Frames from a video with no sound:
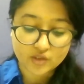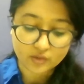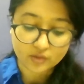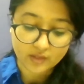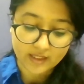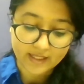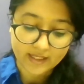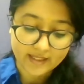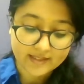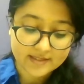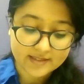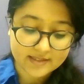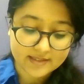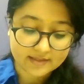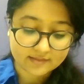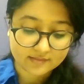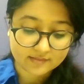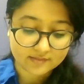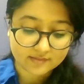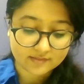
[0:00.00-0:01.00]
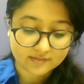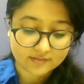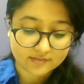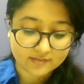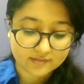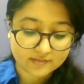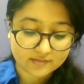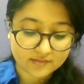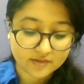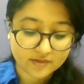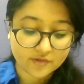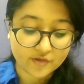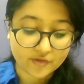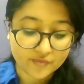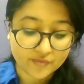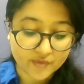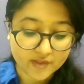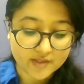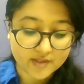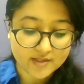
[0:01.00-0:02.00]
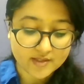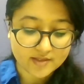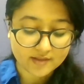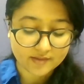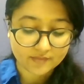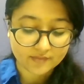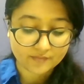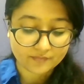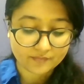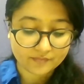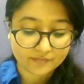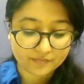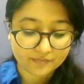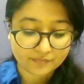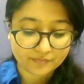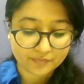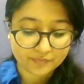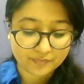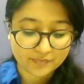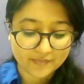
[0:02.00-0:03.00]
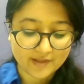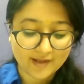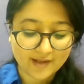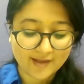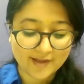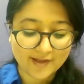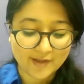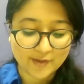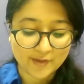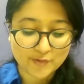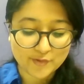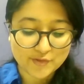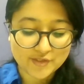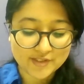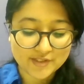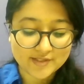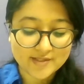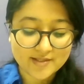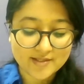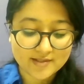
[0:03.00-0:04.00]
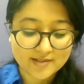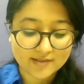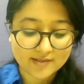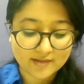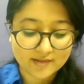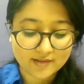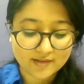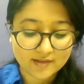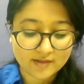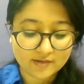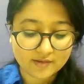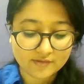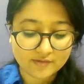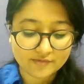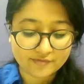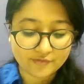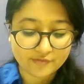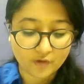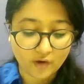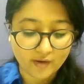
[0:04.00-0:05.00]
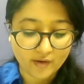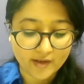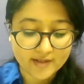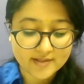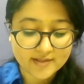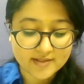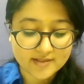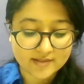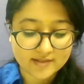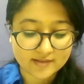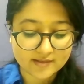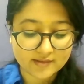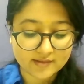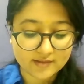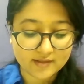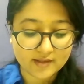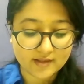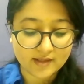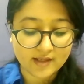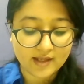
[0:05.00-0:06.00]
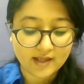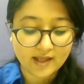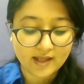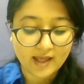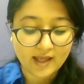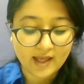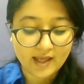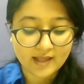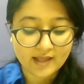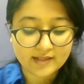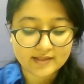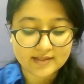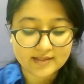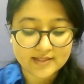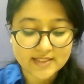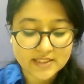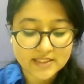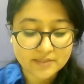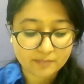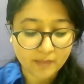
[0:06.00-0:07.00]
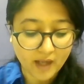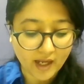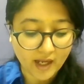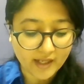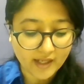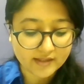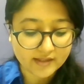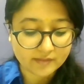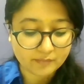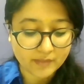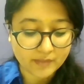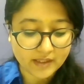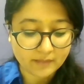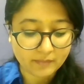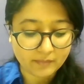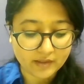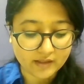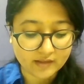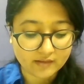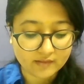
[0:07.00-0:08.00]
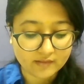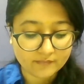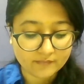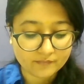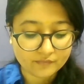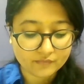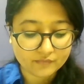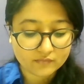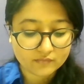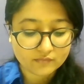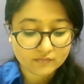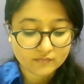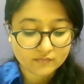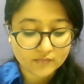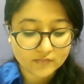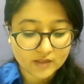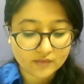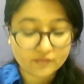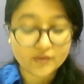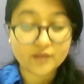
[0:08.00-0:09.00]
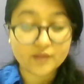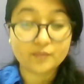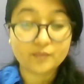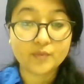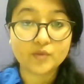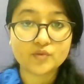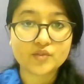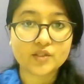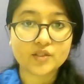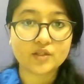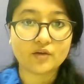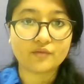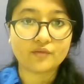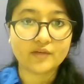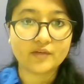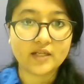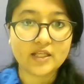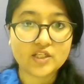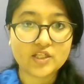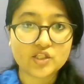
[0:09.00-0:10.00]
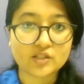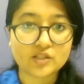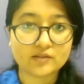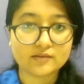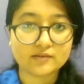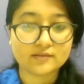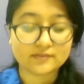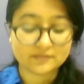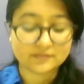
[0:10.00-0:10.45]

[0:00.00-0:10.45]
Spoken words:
to lakes, rivers, oceans, forests, and inspire the baby with the beauty of nature.